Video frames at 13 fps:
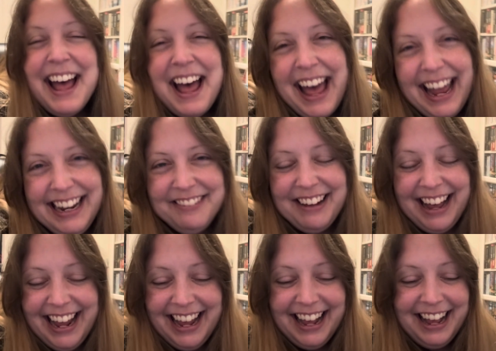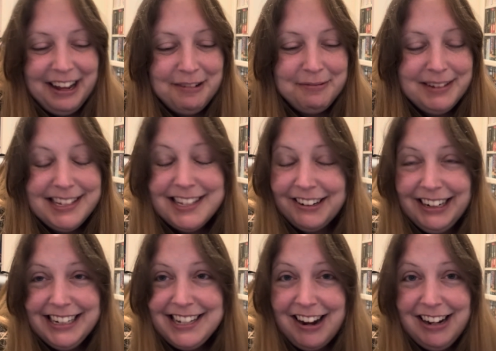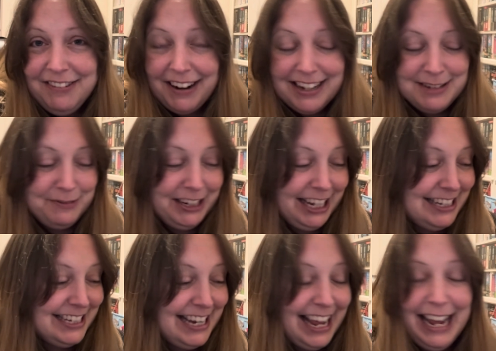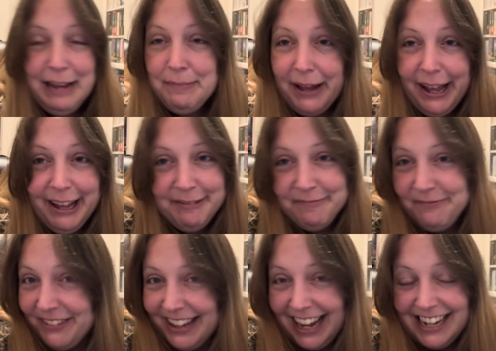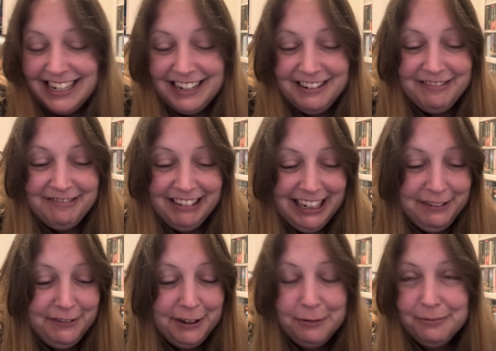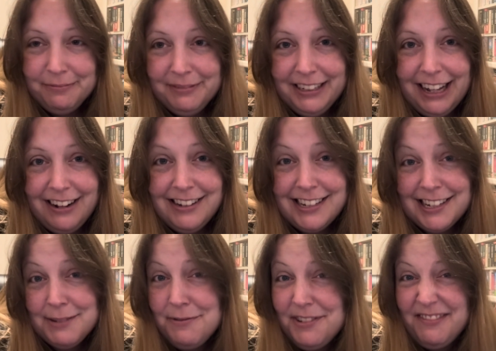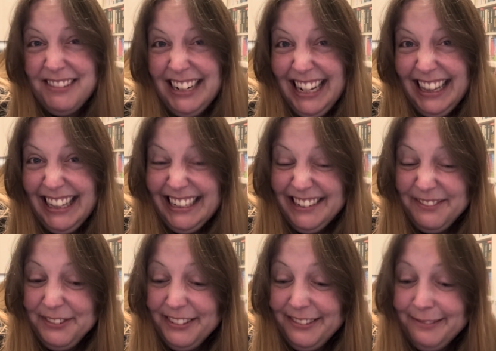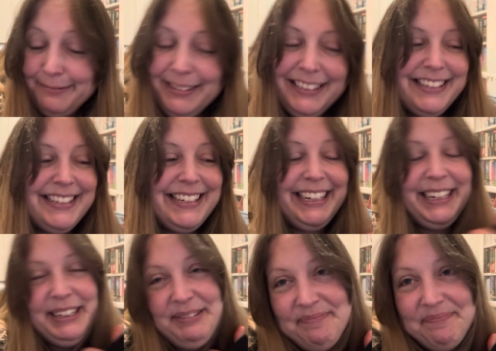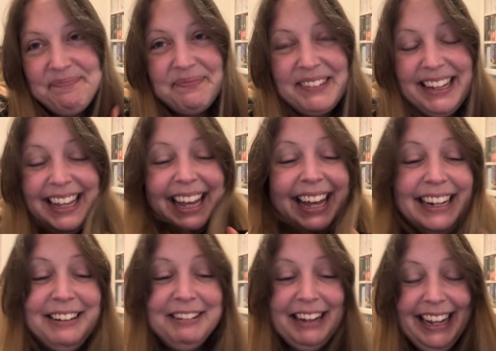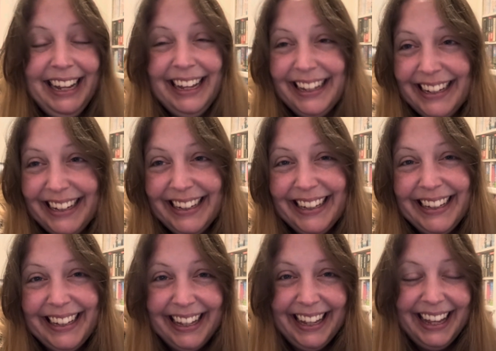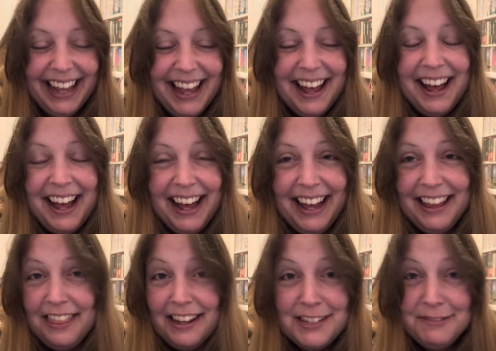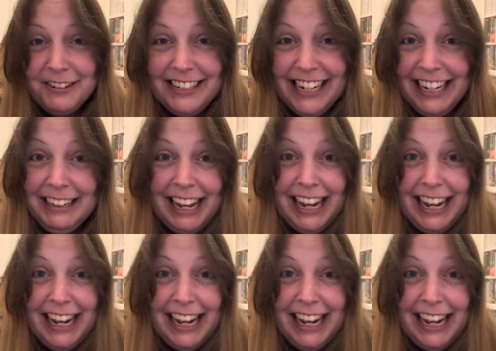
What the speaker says: Anyway, sorry, totally random video today, but I didn't really film loads because there wasn't really anything to film. So anyway, thanks for watching.